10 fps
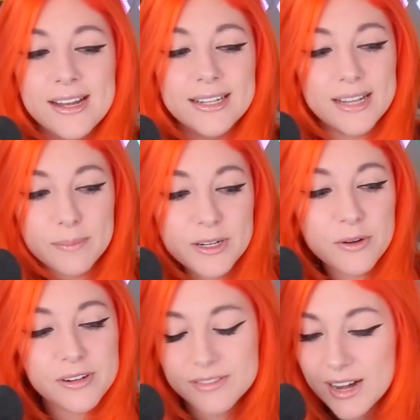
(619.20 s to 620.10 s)
Let me know
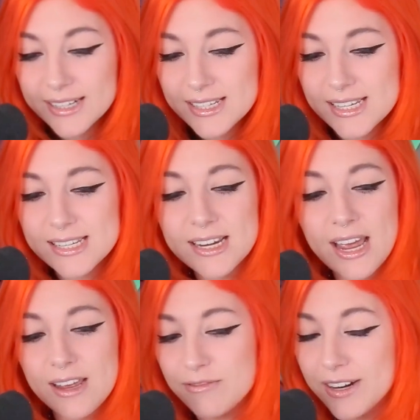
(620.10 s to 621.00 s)
your thoughts.
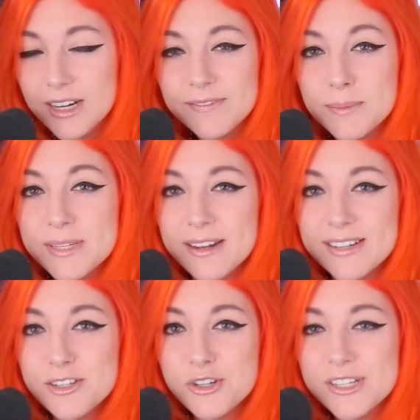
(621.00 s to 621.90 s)
If any of them sound
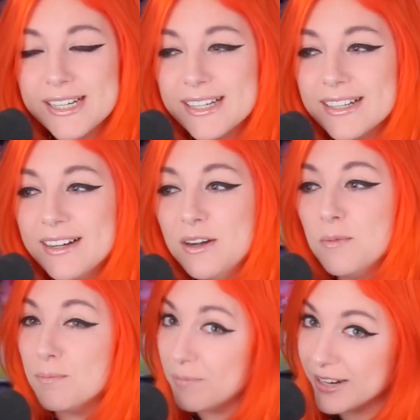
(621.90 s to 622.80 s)
interesting,
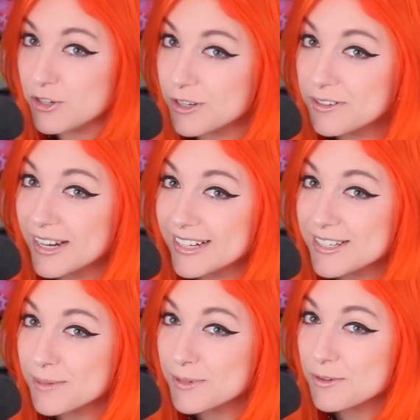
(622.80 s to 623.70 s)
make sure you like and
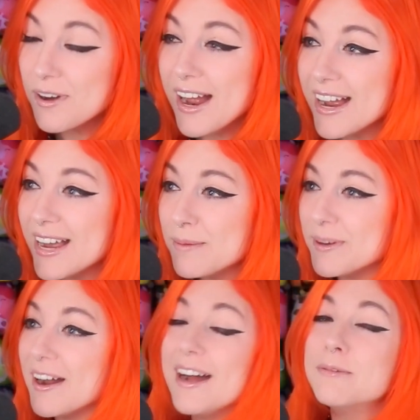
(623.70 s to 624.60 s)
subscribe,
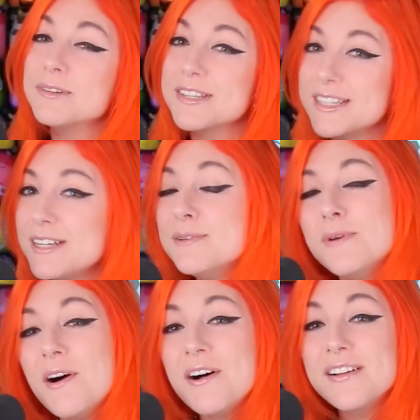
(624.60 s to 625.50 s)
and I will see you
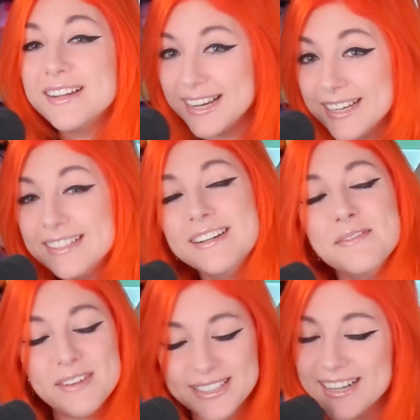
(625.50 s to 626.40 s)
all in
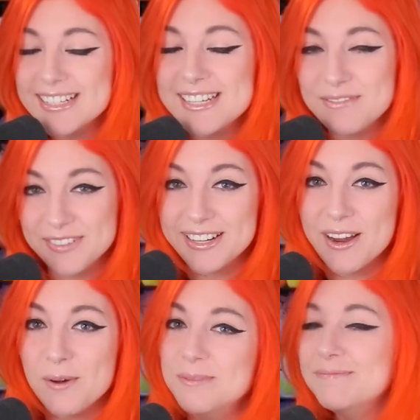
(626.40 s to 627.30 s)
the next video.